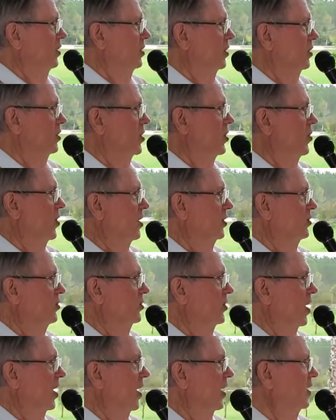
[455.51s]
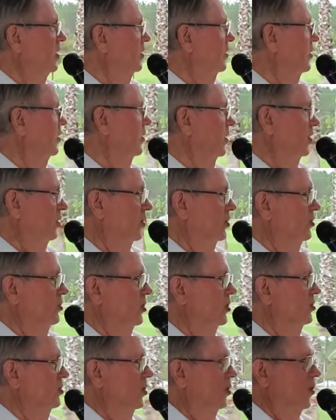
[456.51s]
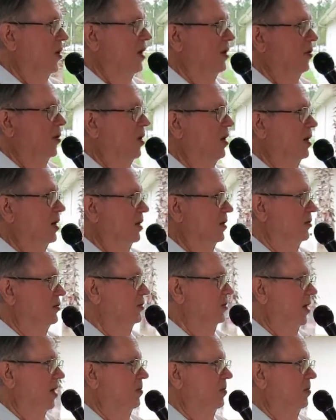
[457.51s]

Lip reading: You go inside and it looks just the way it was.